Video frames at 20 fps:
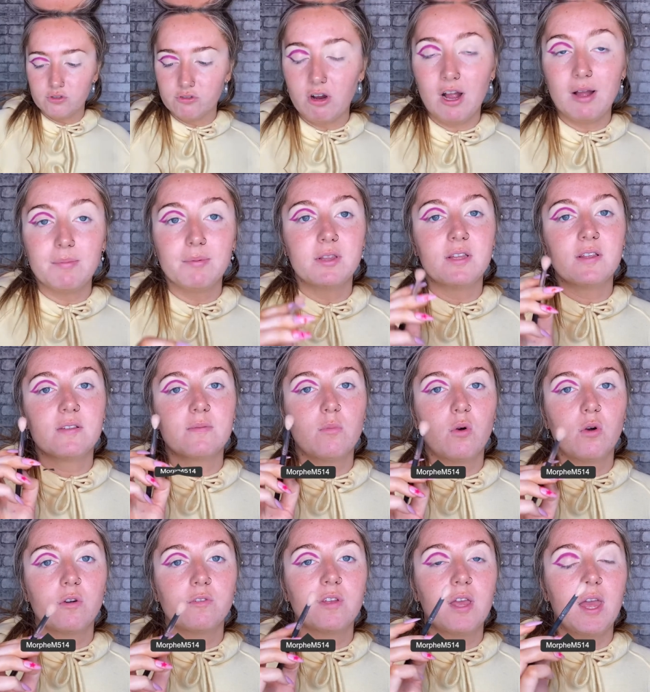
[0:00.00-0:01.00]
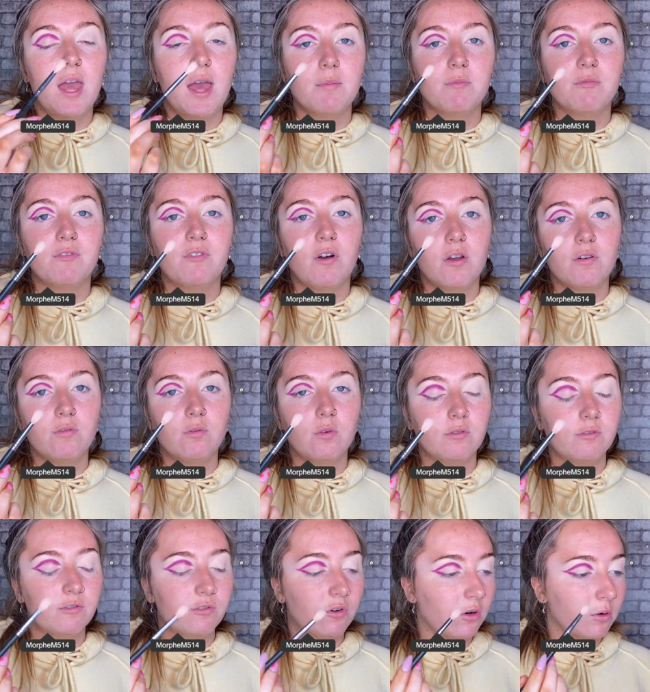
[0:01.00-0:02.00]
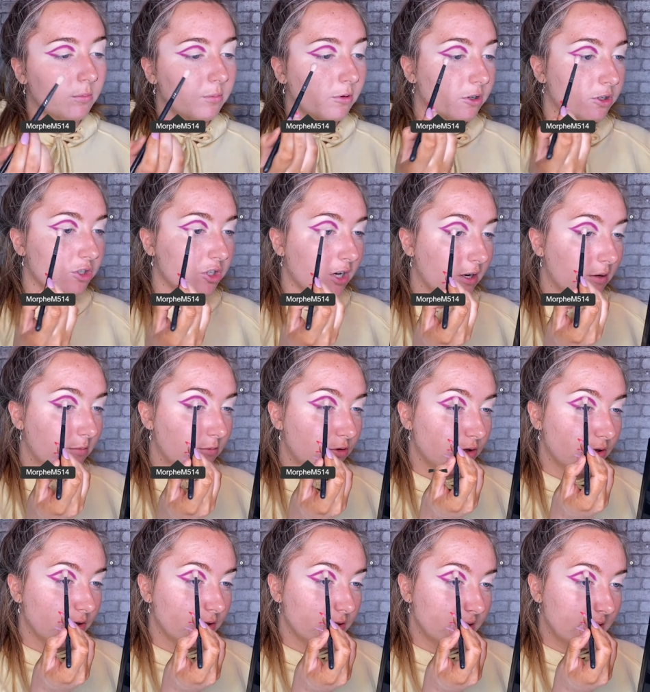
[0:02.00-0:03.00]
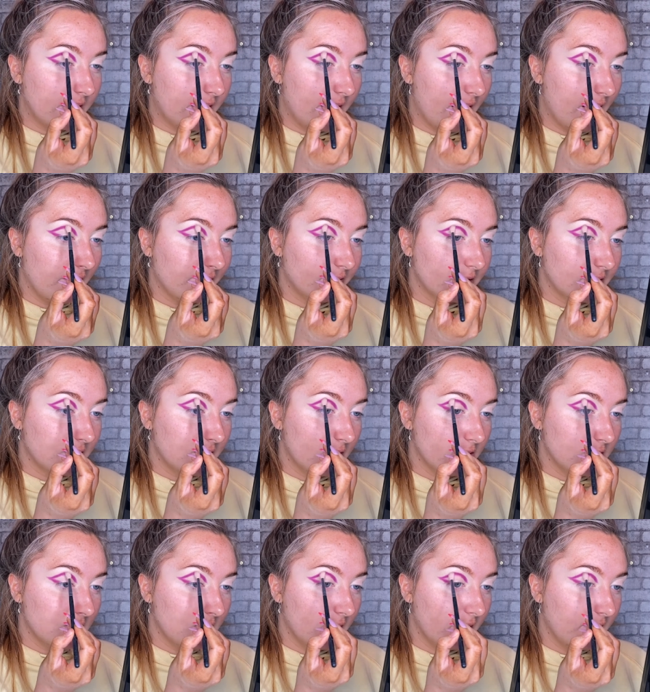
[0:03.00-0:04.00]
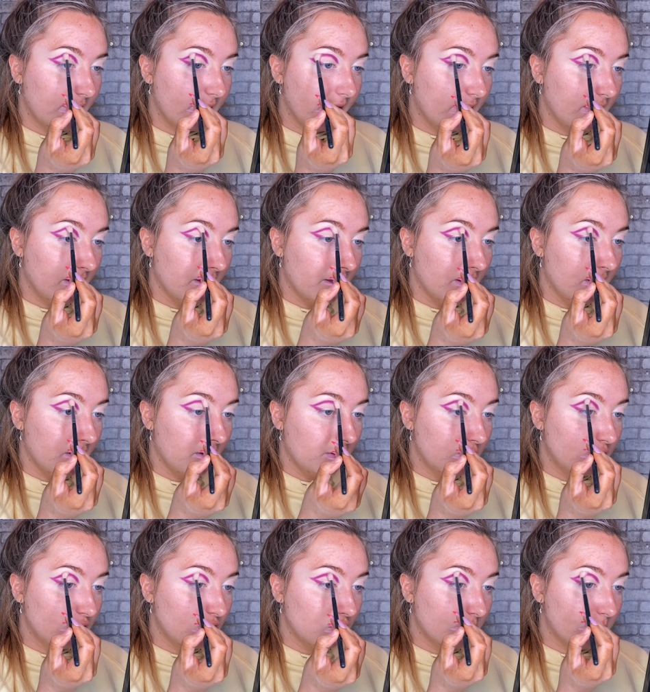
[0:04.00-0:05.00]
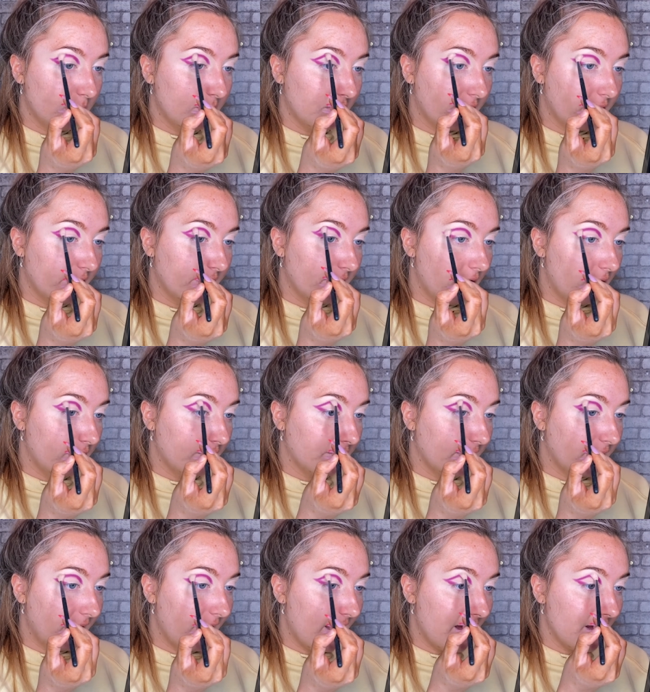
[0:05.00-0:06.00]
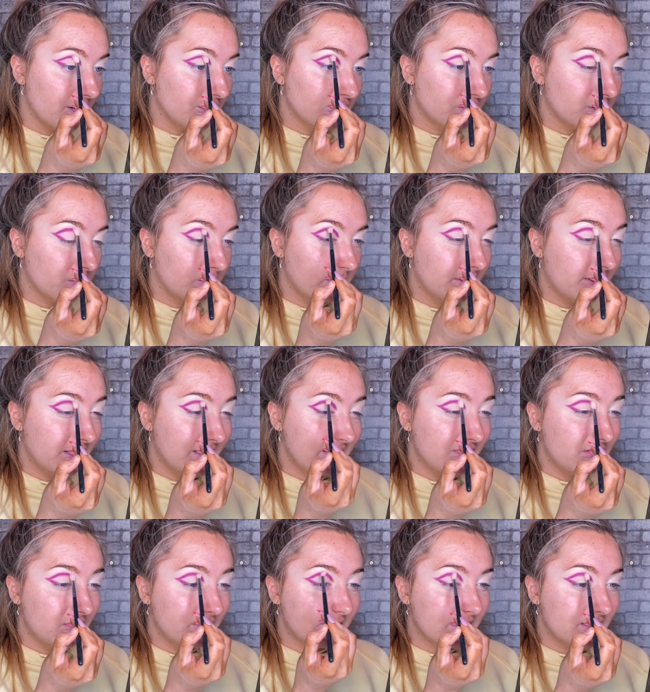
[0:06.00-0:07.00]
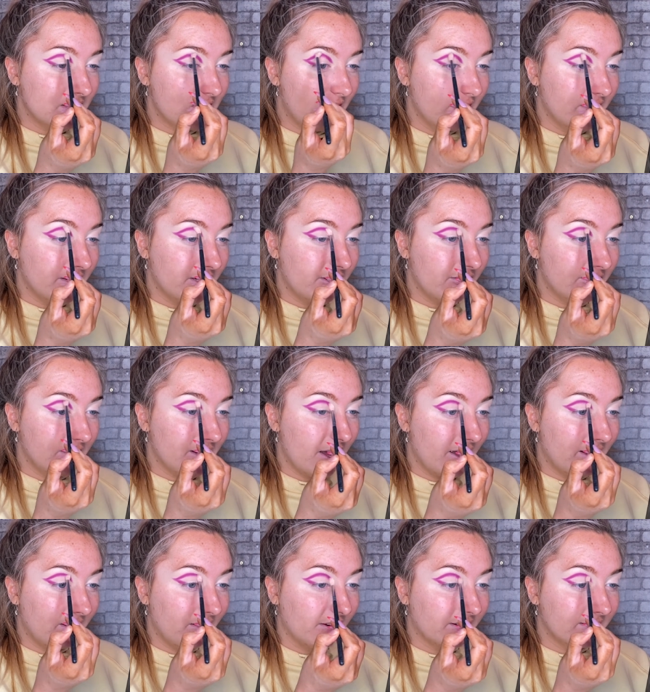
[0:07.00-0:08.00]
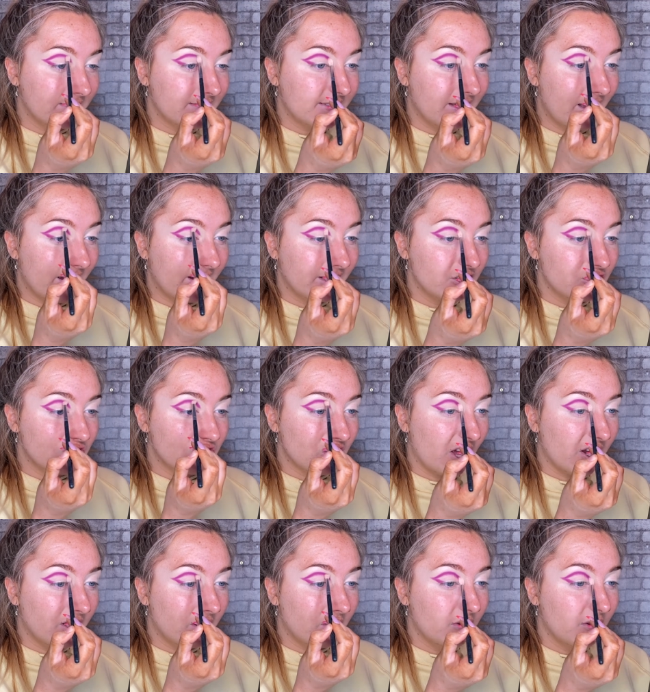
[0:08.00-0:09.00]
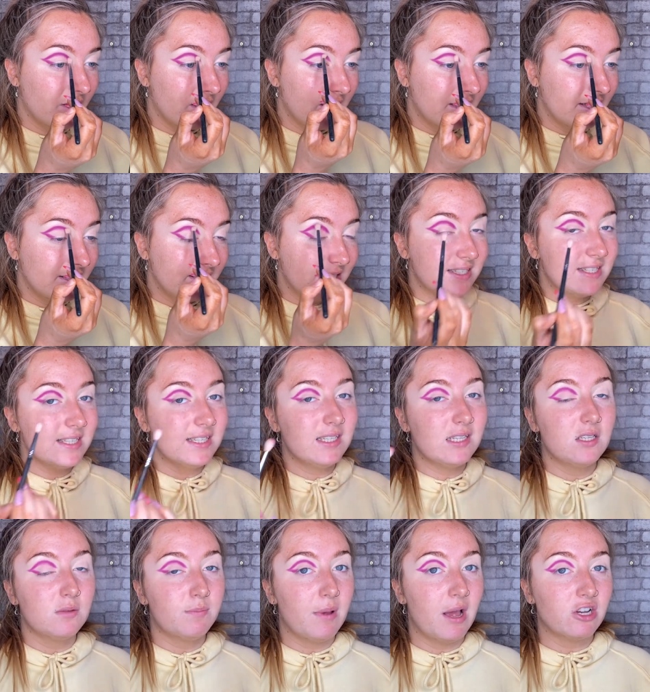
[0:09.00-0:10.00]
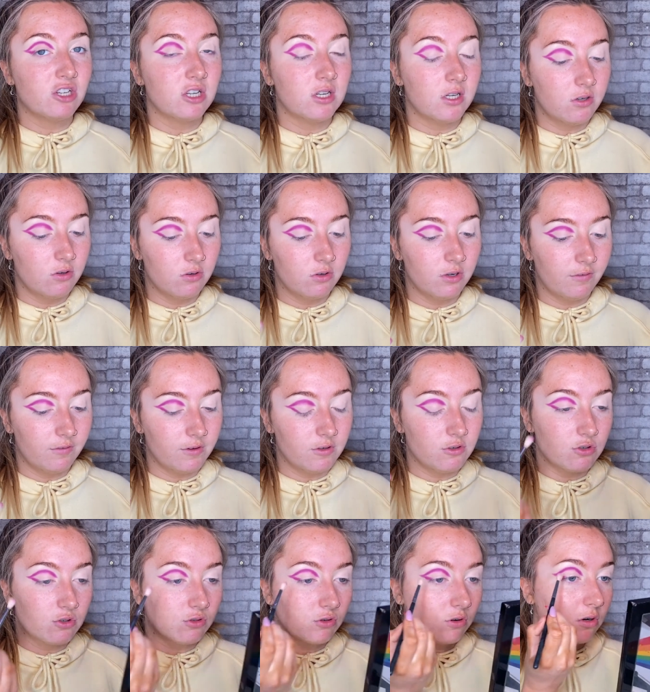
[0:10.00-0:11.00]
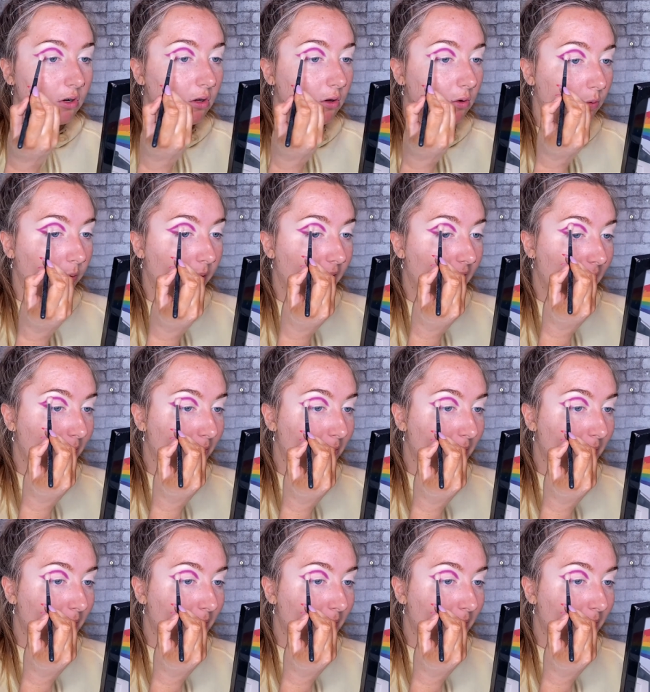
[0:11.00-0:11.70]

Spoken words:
grabbing this Morphe M514 brush, and I'm just ever so slightly just blurring it over the edge. So what this does is kind of create like a second shadow. This is especially good if you struggle with